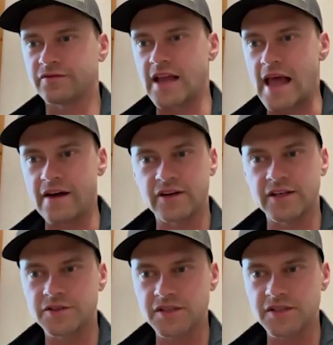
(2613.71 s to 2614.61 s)
have an
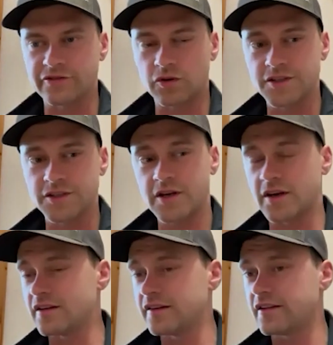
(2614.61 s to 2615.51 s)
interest in forestry,
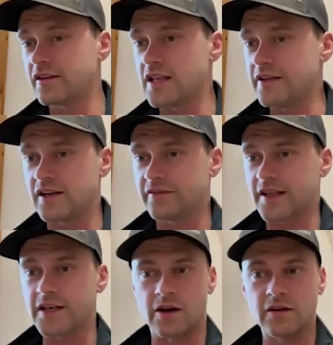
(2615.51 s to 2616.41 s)
or even if they
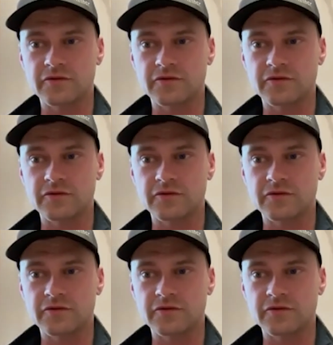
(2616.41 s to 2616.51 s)
don't.